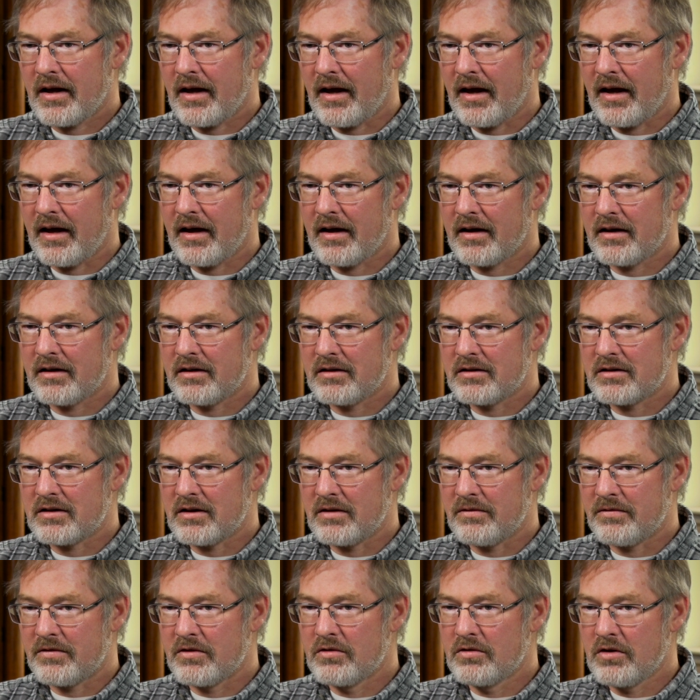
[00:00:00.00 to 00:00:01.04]
And
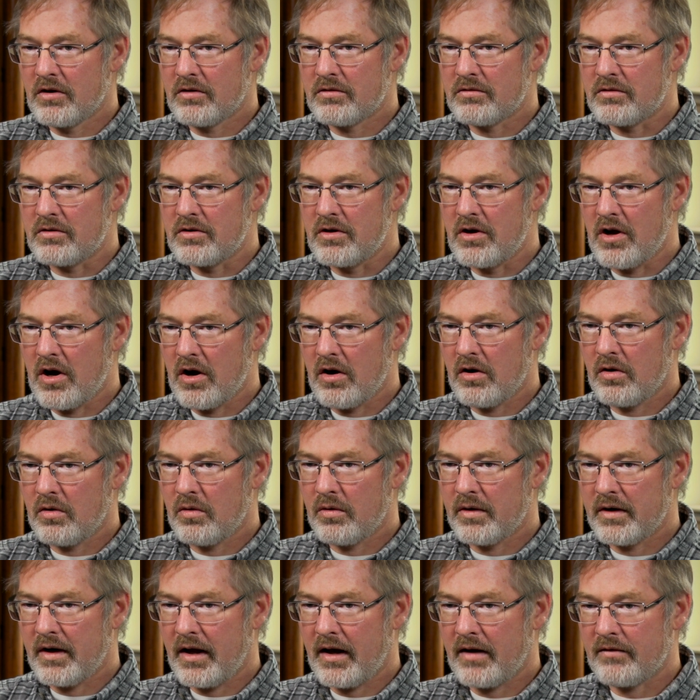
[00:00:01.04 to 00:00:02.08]
if you don't
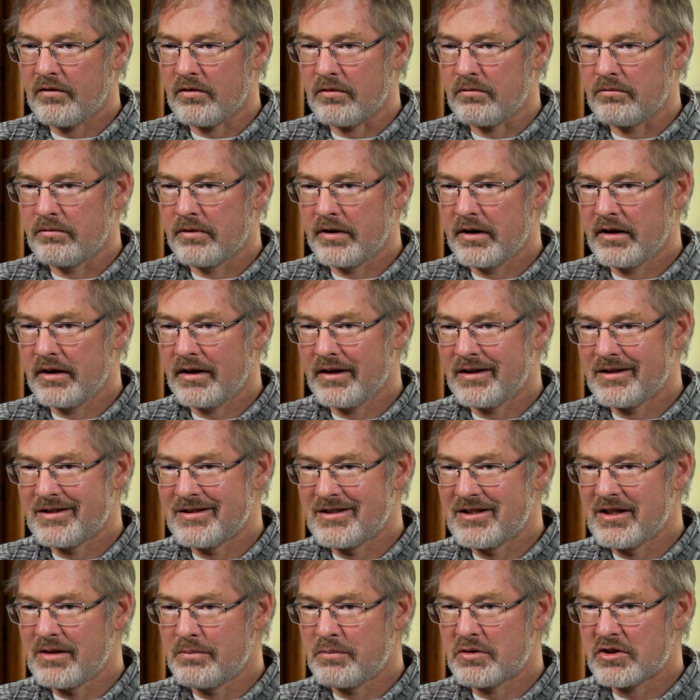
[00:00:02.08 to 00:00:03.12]
know and have a really
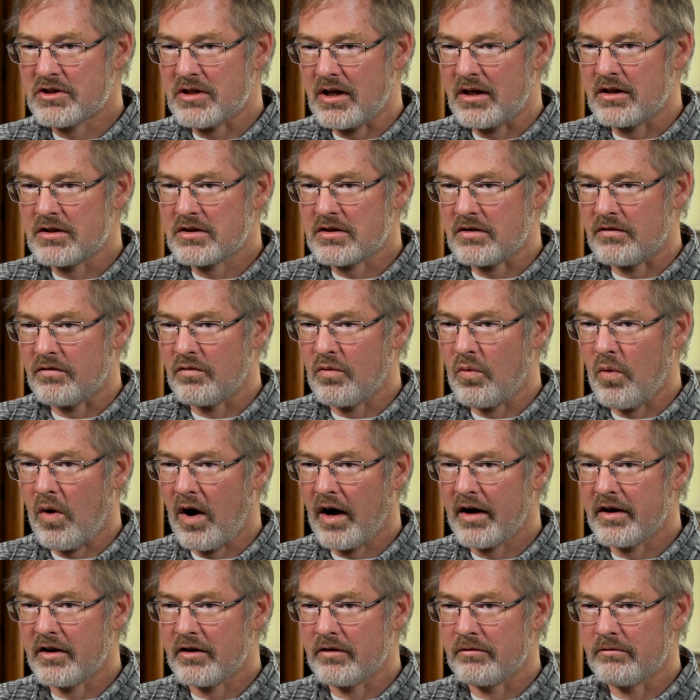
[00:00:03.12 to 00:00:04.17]
deep sense of
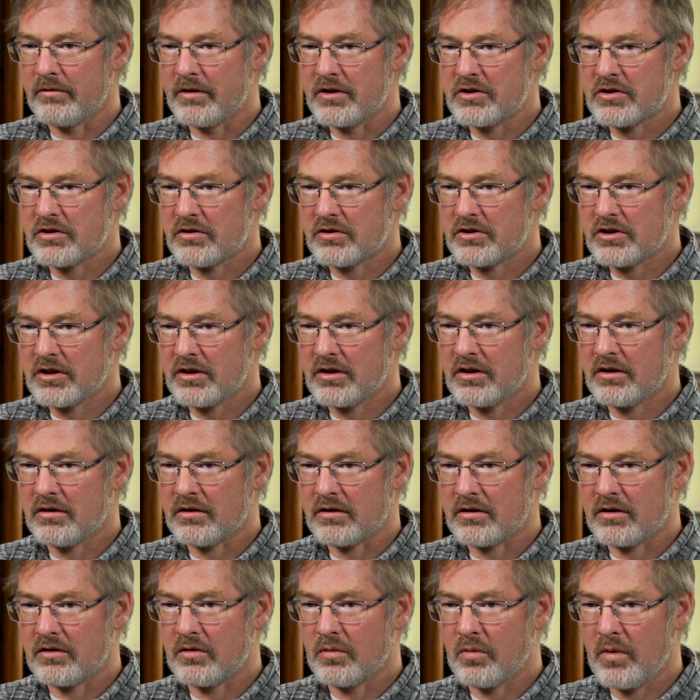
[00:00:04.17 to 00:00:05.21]
why you're researching, you're
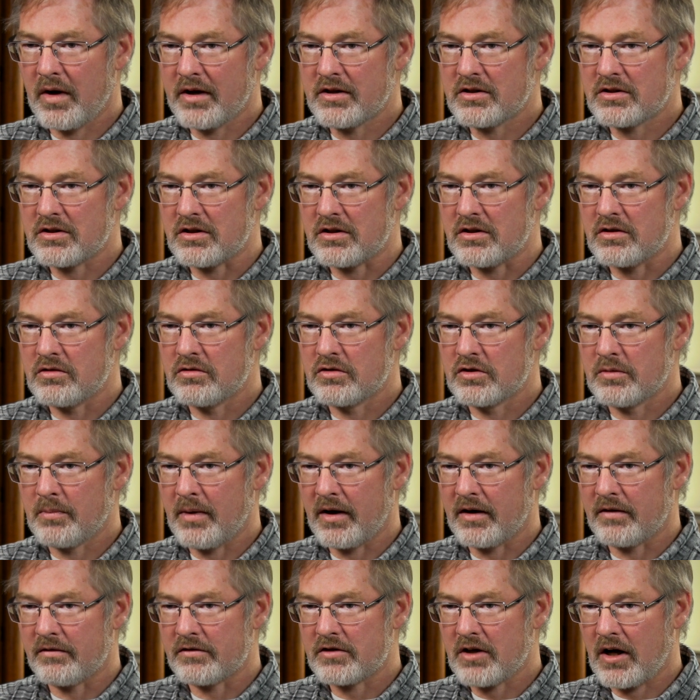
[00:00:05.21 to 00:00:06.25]
going to waste a huge
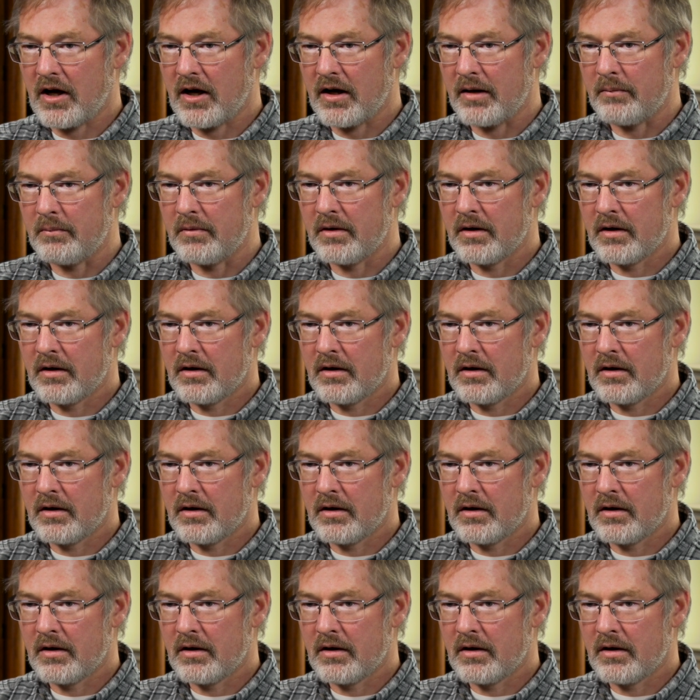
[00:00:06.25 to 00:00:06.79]
amount of time.